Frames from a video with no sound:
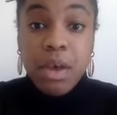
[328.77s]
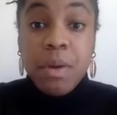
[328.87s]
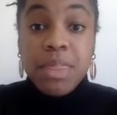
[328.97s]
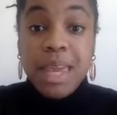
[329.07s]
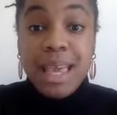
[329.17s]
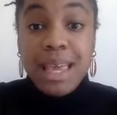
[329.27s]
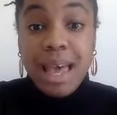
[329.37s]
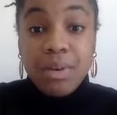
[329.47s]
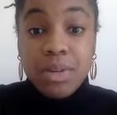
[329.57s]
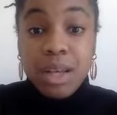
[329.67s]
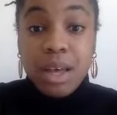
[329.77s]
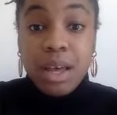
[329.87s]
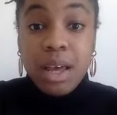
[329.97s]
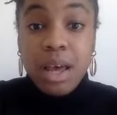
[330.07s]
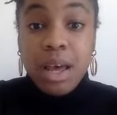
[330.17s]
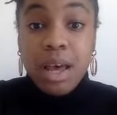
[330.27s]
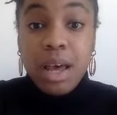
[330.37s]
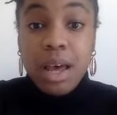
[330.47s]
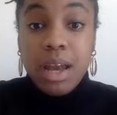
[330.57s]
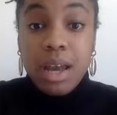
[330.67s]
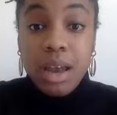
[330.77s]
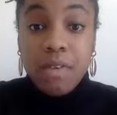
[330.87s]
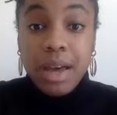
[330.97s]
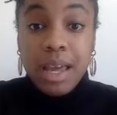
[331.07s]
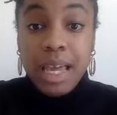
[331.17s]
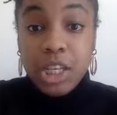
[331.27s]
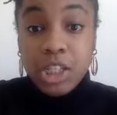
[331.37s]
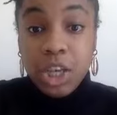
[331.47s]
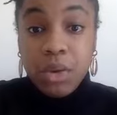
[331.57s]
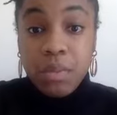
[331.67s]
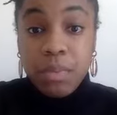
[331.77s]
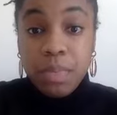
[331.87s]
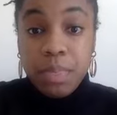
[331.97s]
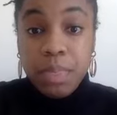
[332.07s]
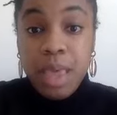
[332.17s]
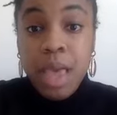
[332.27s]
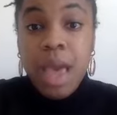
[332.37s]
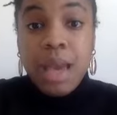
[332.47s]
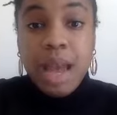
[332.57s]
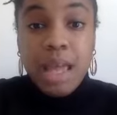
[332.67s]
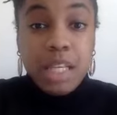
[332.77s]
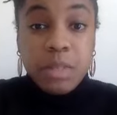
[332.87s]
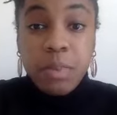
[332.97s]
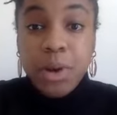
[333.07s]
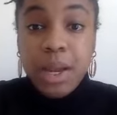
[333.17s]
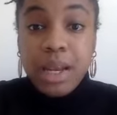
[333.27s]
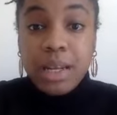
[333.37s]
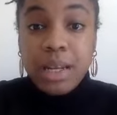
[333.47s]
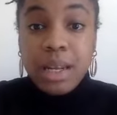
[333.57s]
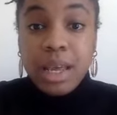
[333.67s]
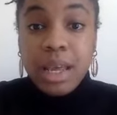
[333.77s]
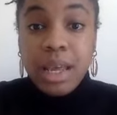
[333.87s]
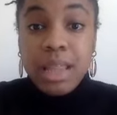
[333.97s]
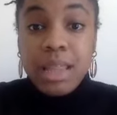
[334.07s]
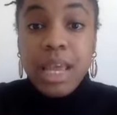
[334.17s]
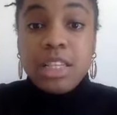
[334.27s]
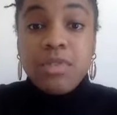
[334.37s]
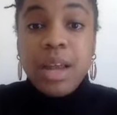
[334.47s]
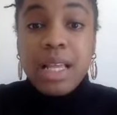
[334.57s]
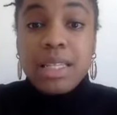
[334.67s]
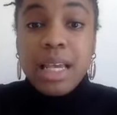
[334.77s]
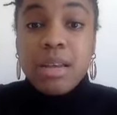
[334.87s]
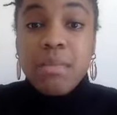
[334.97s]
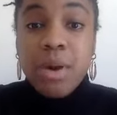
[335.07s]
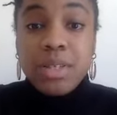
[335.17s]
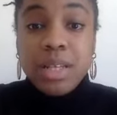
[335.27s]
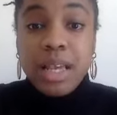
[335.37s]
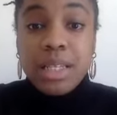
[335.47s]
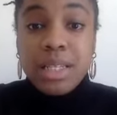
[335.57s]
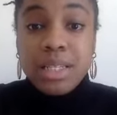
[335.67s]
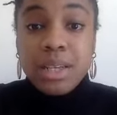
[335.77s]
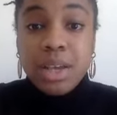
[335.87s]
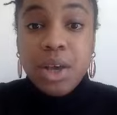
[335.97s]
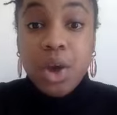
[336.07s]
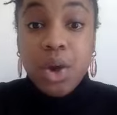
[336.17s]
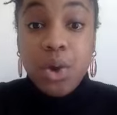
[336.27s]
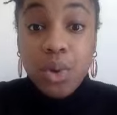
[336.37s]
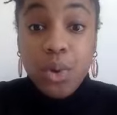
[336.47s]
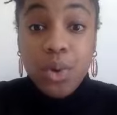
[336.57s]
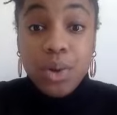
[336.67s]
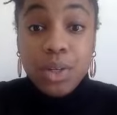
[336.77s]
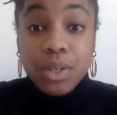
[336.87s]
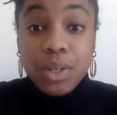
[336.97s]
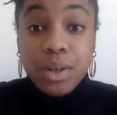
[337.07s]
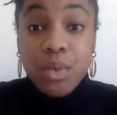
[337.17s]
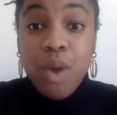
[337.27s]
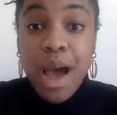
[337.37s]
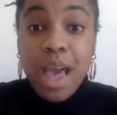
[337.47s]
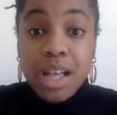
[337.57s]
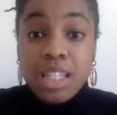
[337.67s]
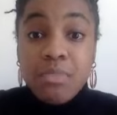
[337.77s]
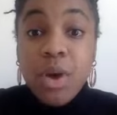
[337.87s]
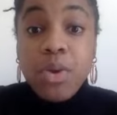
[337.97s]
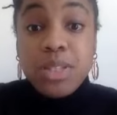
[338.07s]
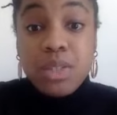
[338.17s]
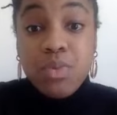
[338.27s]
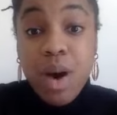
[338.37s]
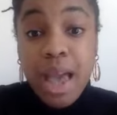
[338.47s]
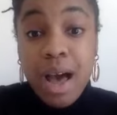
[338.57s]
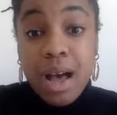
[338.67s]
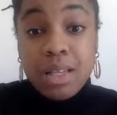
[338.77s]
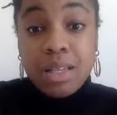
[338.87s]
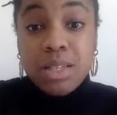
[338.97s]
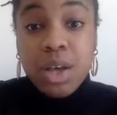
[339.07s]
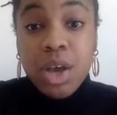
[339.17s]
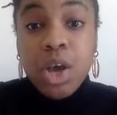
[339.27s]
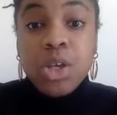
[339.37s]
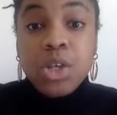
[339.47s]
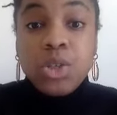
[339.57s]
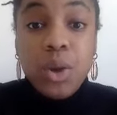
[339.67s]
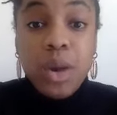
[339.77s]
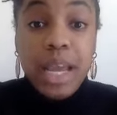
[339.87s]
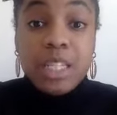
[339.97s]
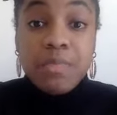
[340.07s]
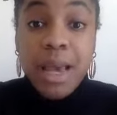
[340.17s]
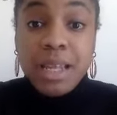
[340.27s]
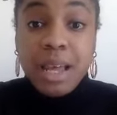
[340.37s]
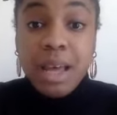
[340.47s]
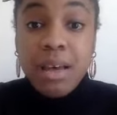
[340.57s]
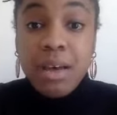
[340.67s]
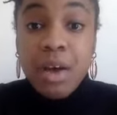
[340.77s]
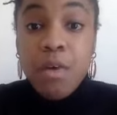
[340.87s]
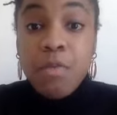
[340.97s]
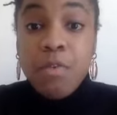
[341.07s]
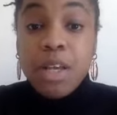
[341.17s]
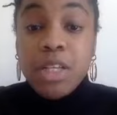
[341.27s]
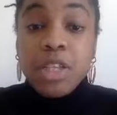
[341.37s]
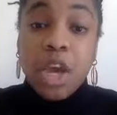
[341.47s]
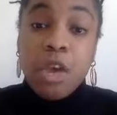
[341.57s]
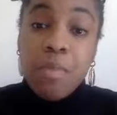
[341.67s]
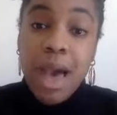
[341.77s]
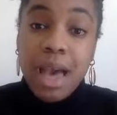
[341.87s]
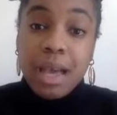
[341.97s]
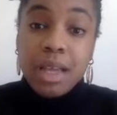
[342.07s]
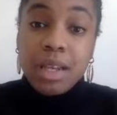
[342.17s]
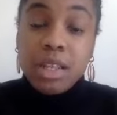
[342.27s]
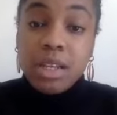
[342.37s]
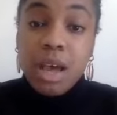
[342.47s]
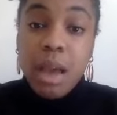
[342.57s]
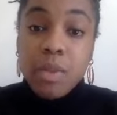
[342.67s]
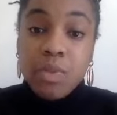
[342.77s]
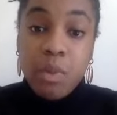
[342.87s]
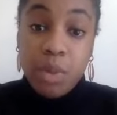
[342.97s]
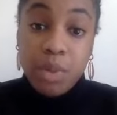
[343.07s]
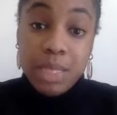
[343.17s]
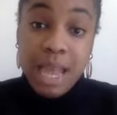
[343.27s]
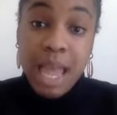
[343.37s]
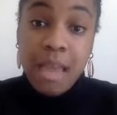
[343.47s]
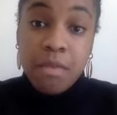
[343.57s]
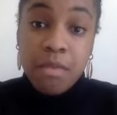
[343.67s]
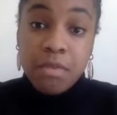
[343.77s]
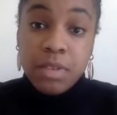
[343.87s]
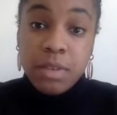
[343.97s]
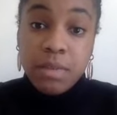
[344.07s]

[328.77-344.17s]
But they encounter another issue. And at this point, the Israelites say to Moses, "Lord, why us? Moses, why us? Surely it's better for us to go back to the times when we were slaves."